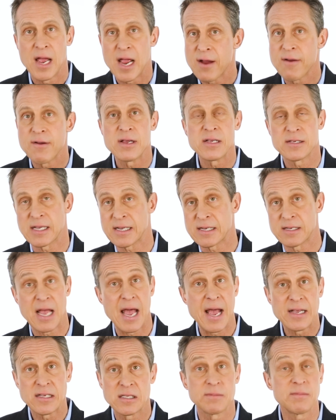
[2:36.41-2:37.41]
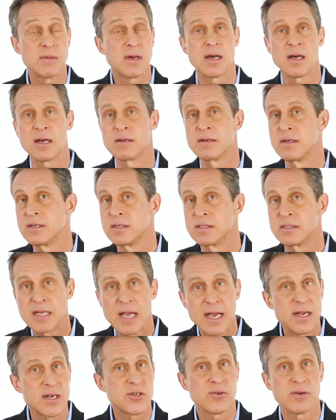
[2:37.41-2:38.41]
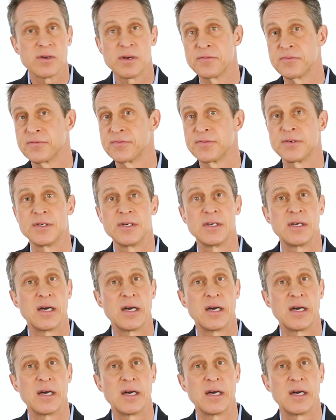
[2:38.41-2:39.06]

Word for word: areas like eczema, dandruff,